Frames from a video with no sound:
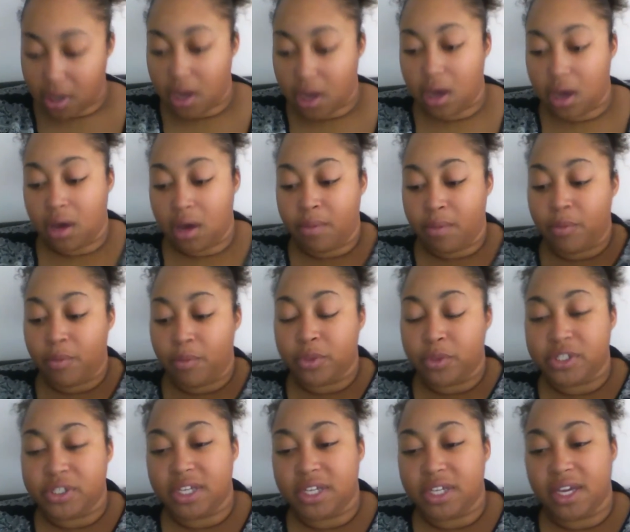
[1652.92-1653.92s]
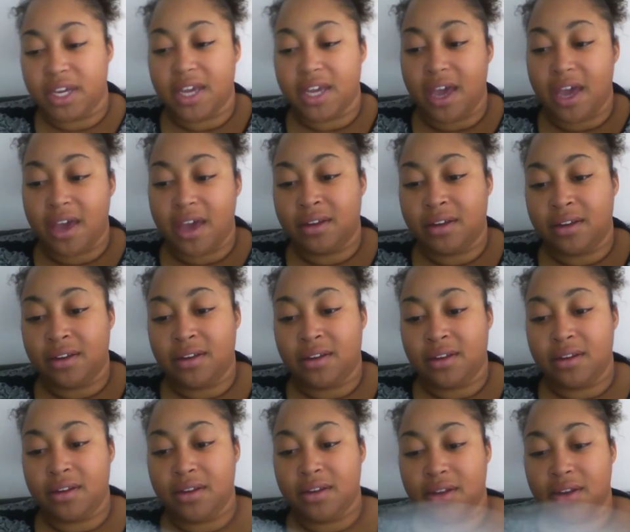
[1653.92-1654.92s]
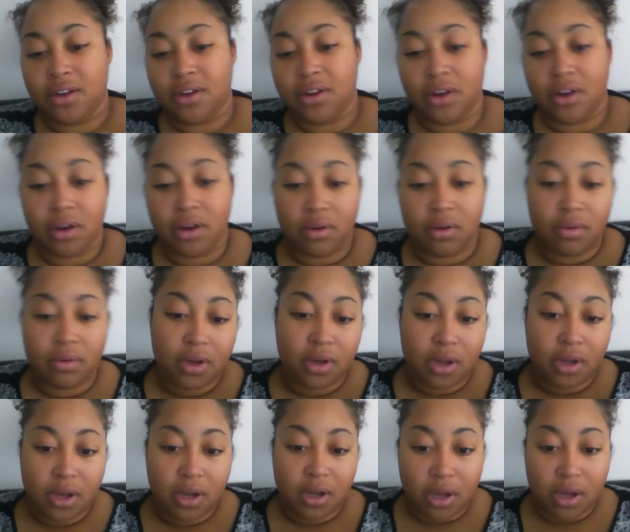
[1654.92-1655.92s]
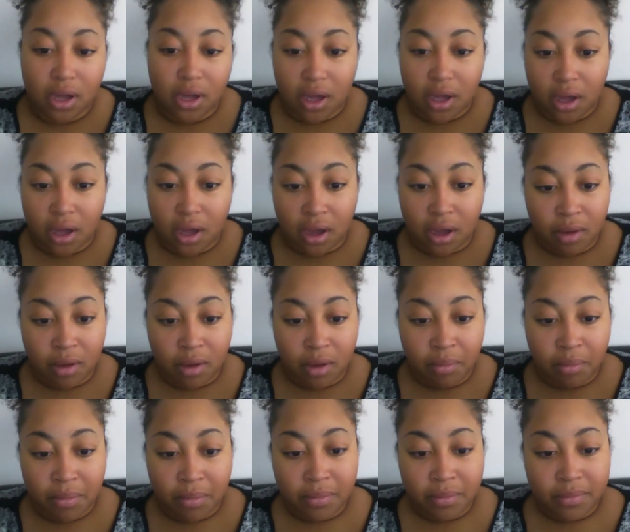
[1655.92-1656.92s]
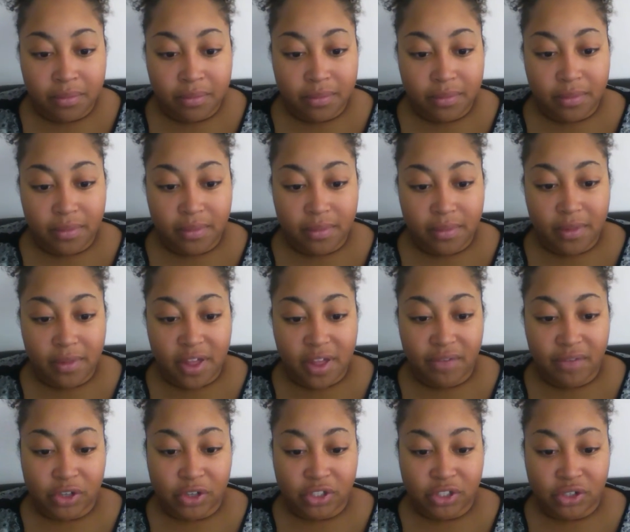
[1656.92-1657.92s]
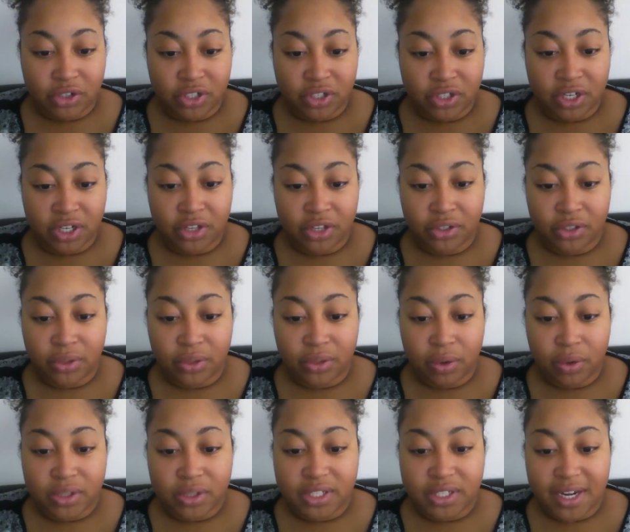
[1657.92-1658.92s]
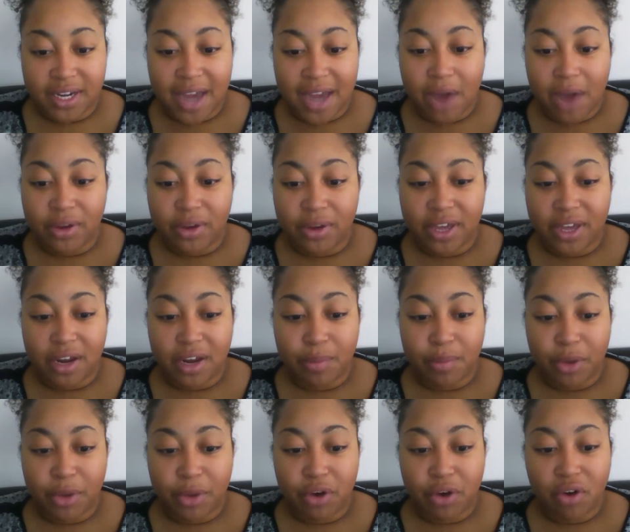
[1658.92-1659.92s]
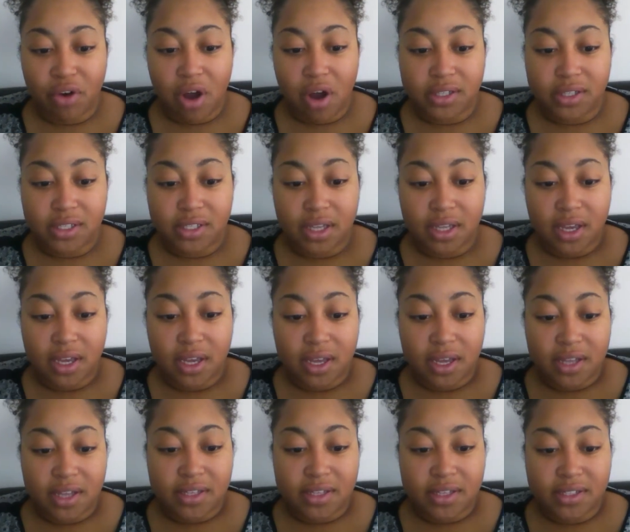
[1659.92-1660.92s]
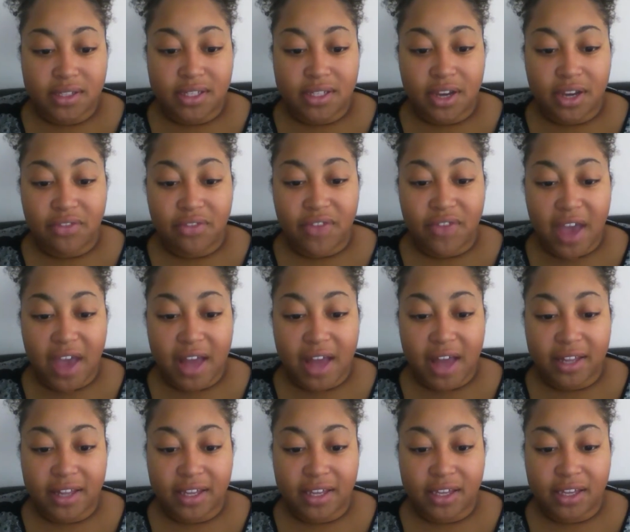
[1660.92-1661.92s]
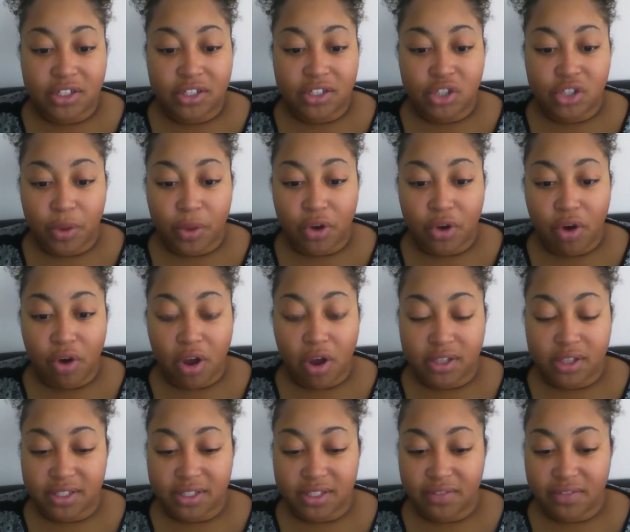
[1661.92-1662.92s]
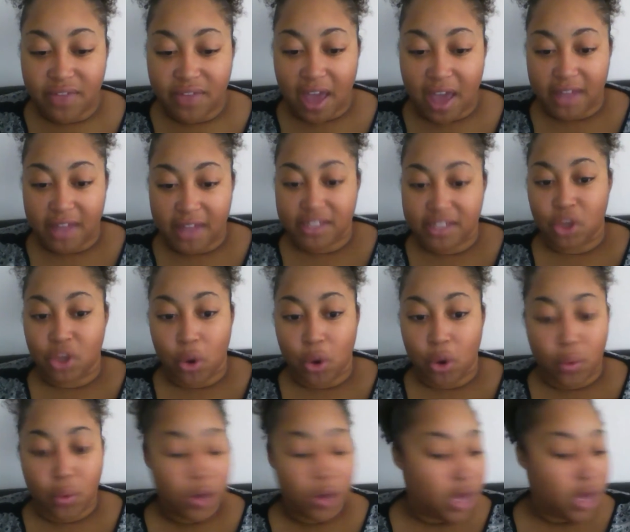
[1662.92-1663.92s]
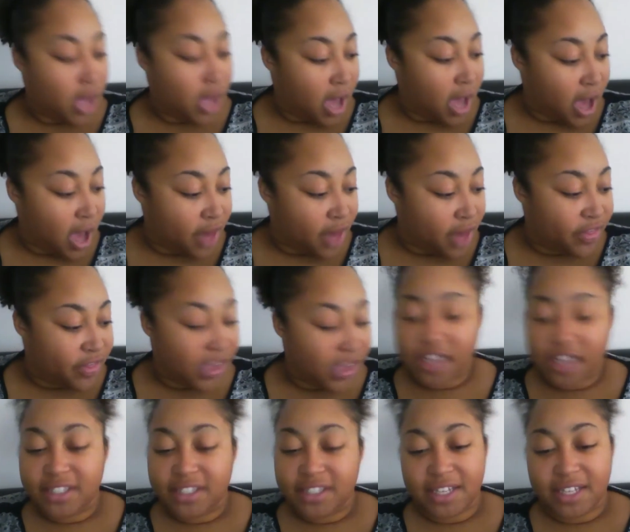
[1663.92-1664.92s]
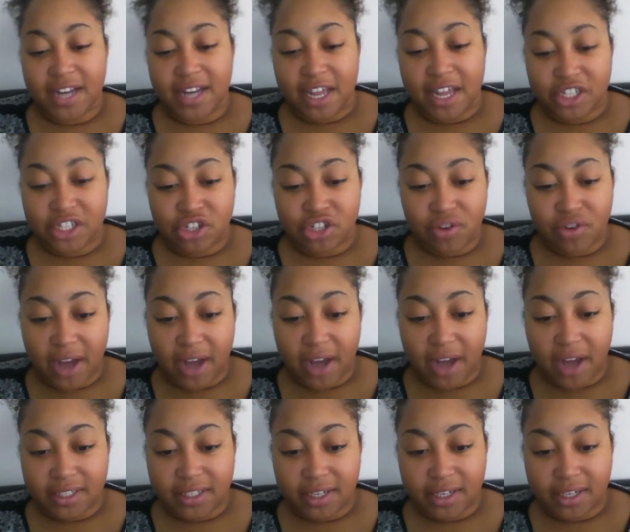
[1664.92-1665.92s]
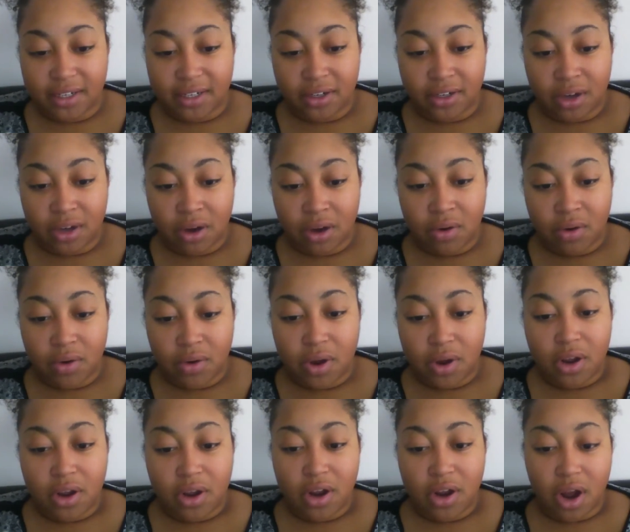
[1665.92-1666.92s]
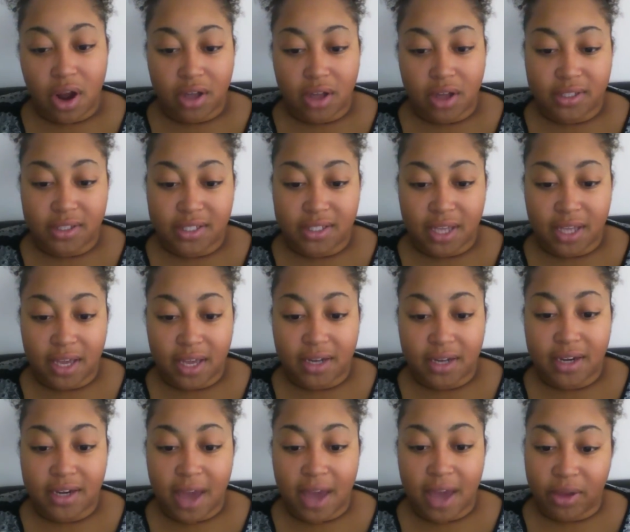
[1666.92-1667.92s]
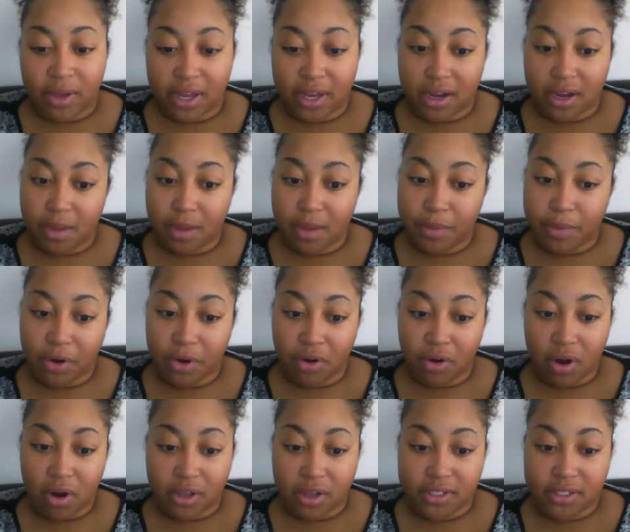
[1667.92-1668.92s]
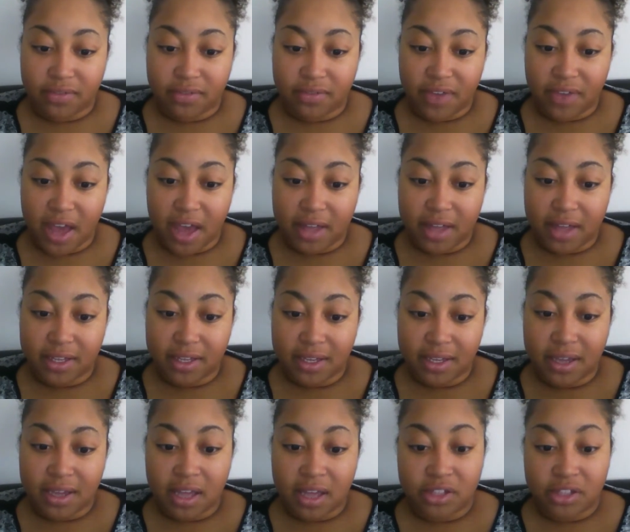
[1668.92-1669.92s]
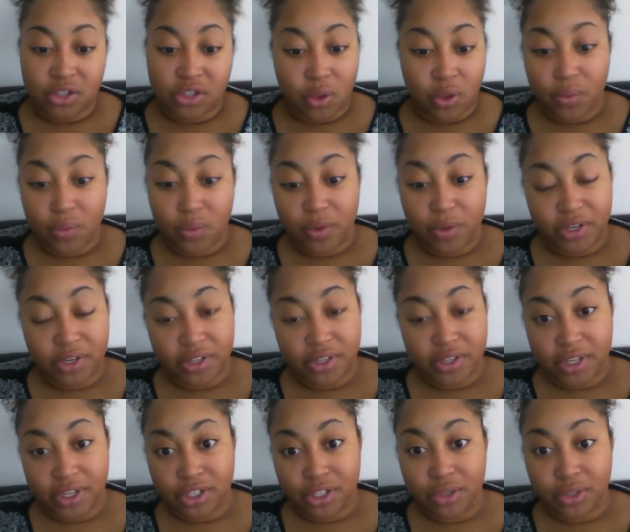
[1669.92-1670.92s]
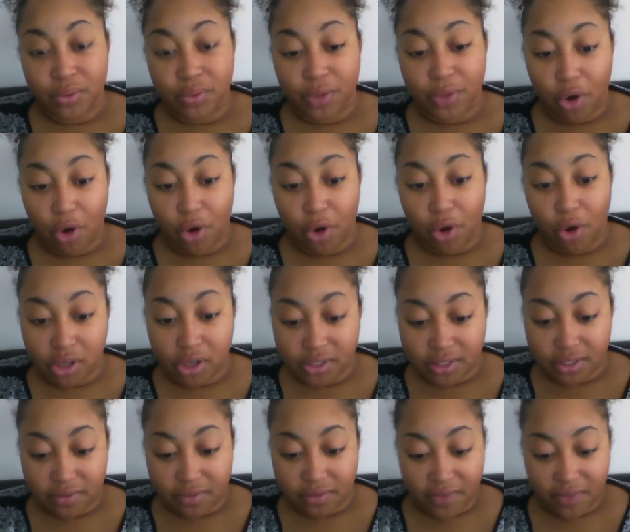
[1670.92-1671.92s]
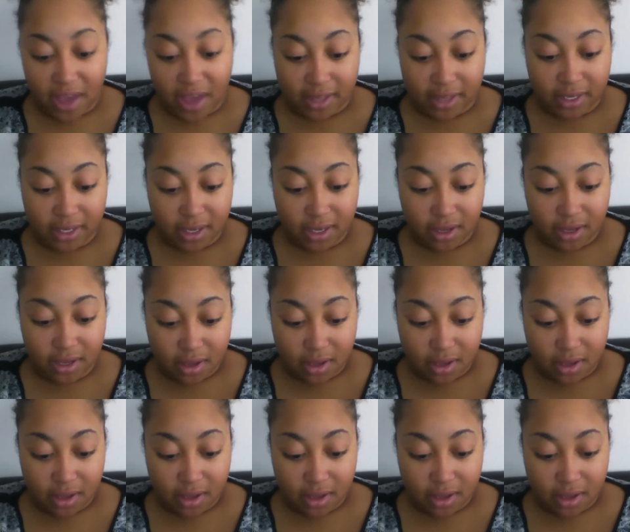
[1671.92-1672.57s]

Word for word: Um, we'll see again, you know, um, in verse 13. And the Lord said, Now get up and cross Zered Valley. So we crossed the valley. So uh, they did as directed, you know. God said, Now get up and cross the valley. And so what did they do? They crossed the valley.